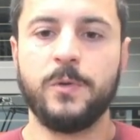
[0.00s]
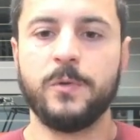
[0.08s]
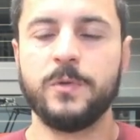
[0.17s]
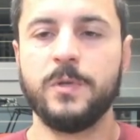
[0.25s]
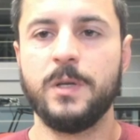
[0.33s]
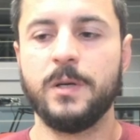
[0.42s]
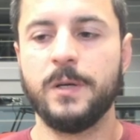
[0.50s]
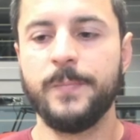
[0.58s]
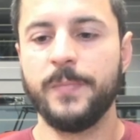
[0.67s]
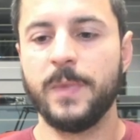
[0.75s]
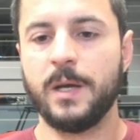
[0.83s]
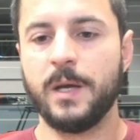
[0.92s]
videos
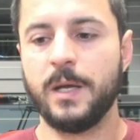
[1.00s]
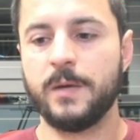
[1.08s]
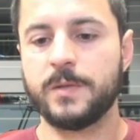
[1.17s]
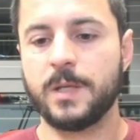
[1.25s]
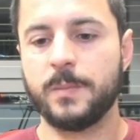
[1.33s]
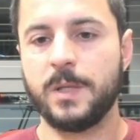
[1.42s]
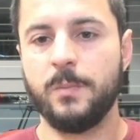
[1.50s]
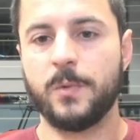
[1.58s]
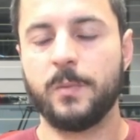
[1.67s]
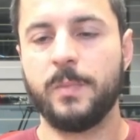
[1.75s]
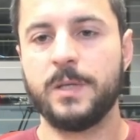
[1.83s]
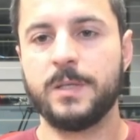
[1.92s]
here, I have
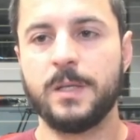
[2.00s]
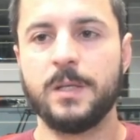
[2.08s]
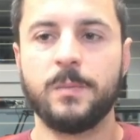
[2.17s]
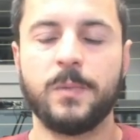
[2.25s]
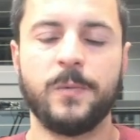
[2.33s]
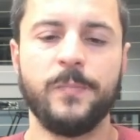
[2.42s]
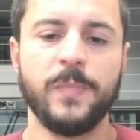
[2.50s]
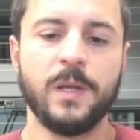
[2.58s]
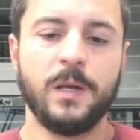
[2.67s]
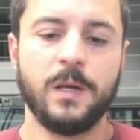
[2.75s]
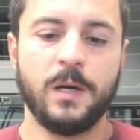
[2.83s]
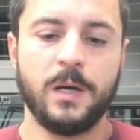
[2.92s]
something more presentable.
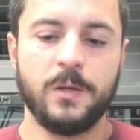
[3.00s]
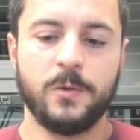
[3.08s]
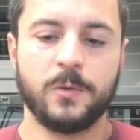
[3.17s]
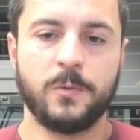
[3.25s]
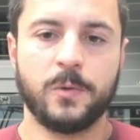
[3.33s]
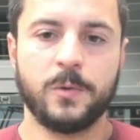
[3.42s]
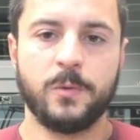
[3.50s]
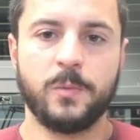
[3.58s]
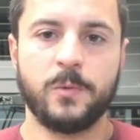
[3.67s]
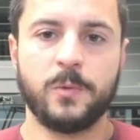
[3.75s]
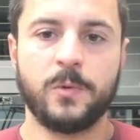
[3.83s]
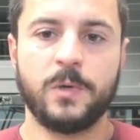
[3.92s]
I don't
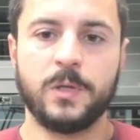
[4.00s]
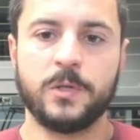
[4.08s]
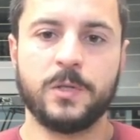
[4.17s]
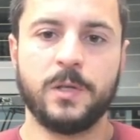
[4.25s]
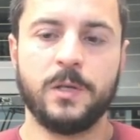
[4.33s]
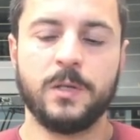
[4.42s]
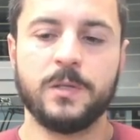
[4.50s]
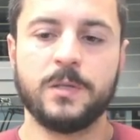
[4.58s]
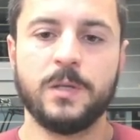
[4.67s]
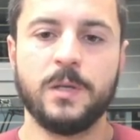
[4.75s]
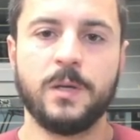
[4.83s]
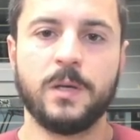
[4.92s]
want to rush
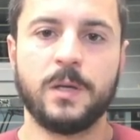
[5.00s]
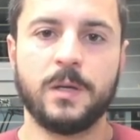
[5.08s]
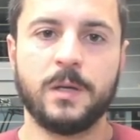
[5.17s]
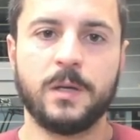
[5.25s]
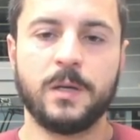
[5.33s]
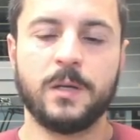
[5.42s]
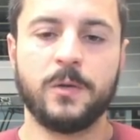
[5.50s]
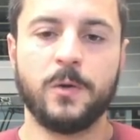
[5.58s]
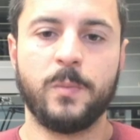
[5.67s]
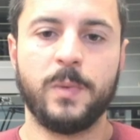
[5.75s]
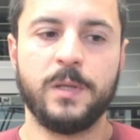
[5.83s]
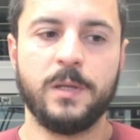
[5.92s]
things.
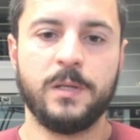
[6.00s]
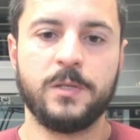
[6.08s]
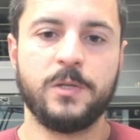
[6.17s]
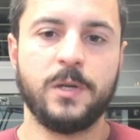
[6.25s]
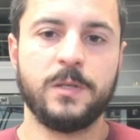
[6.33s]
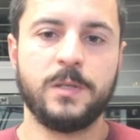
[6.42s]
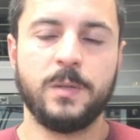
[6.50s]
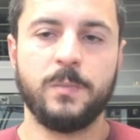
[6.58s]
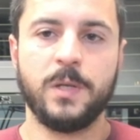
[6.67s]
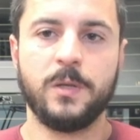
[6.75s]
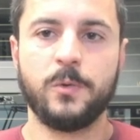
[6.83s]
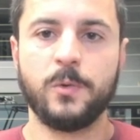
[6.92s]
Nobody is
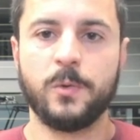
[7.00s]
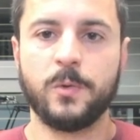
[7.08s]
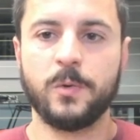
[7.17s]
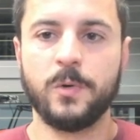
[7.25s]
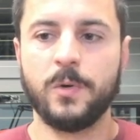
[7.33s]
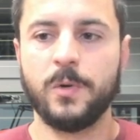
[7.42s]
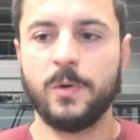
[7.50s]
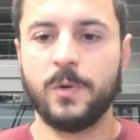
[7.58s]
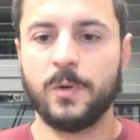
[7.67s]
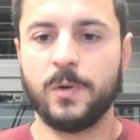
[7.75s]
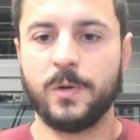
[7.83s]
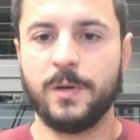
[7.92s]
chasing me to
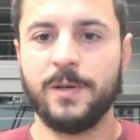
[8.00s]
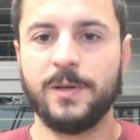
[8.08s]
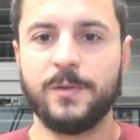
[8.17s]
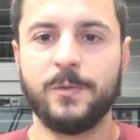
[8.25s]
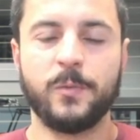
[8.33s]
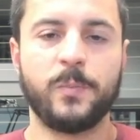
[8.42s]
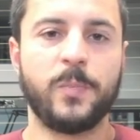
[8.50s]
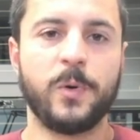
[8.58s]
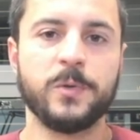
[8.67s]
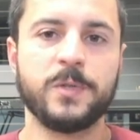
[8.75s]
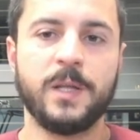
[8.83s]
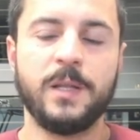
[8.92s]

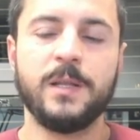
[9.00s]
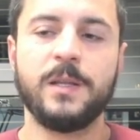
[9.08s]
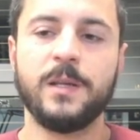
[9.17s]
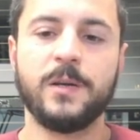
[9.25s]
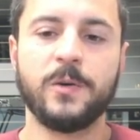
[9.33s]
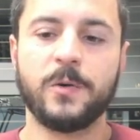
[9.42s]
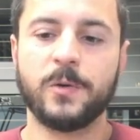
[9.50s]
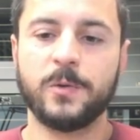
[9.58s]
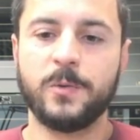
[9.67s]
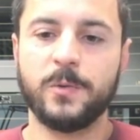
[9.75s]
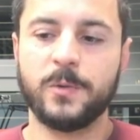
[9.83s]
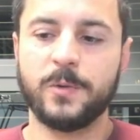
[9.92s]
post anything
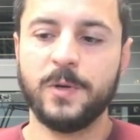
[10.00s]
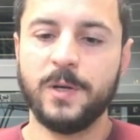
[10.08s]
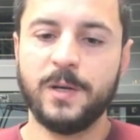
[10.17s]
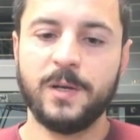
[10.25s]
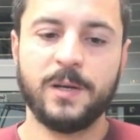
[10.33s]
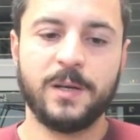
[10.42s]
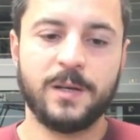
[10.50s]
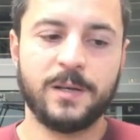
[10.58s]
or to